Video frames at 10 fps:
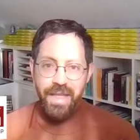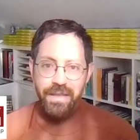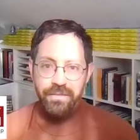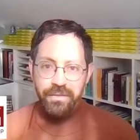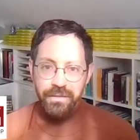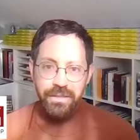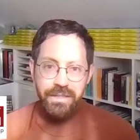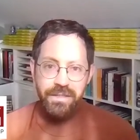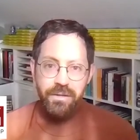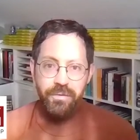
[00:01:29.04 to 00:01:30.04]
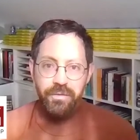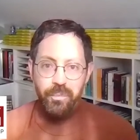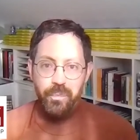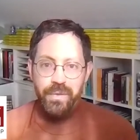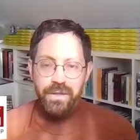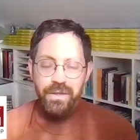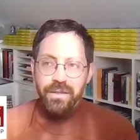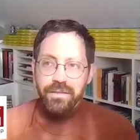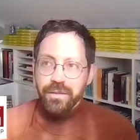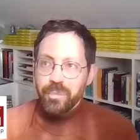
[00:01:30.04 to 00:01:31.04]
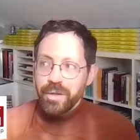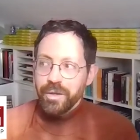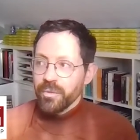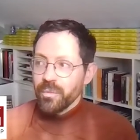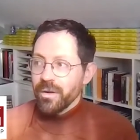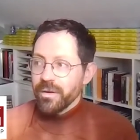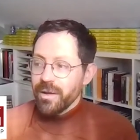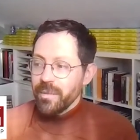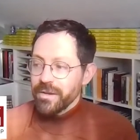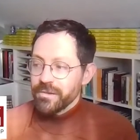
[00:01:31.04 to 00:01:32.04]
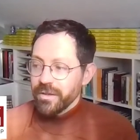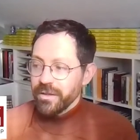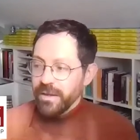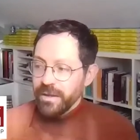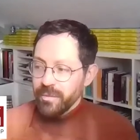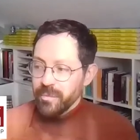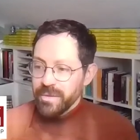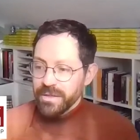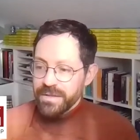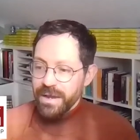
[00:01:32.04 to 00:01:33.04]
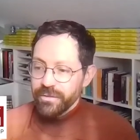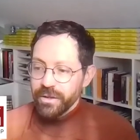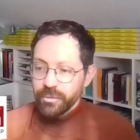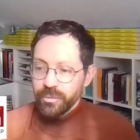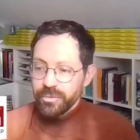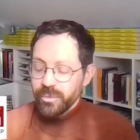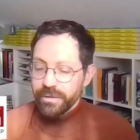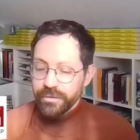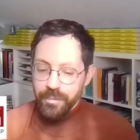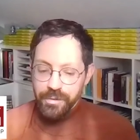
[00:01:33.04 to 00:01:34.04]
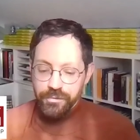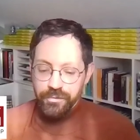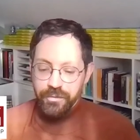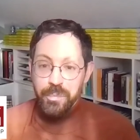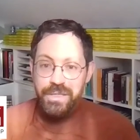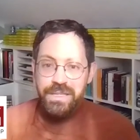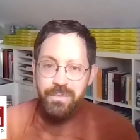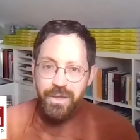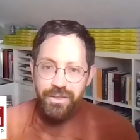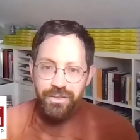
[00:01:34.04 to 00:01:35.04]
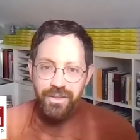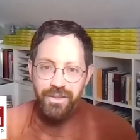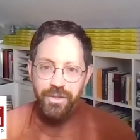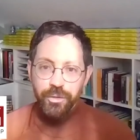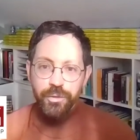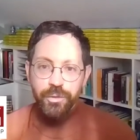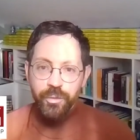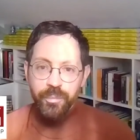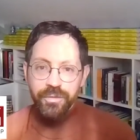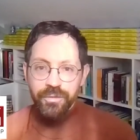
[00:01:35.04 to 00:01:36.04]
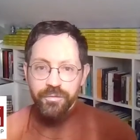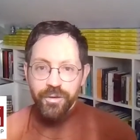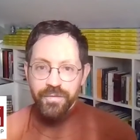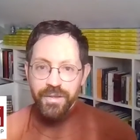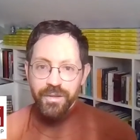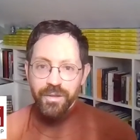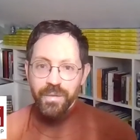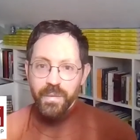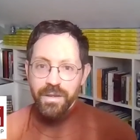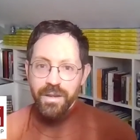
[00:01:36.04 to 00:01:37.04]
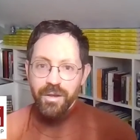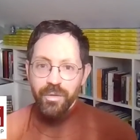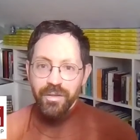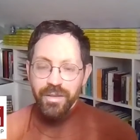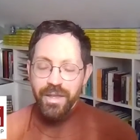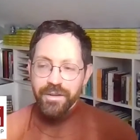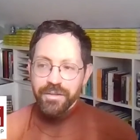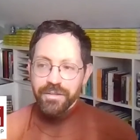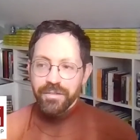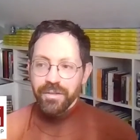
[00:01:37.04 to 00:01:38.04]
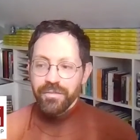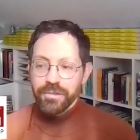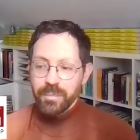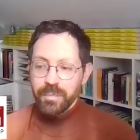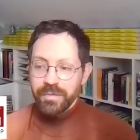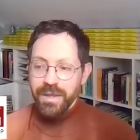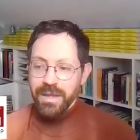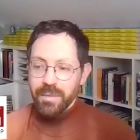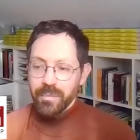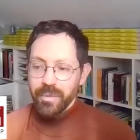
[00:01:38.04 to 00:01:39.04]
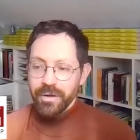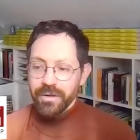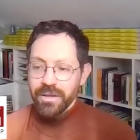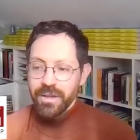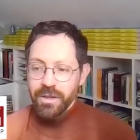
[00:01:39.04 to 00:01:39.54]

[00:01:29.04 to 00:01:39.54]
and suddenly you know this it, it's like being underwater, I imagine, and, and being a diver next to a blue whale or something. Just this behemoth looms in front of you. You know, the letters of the ship's name are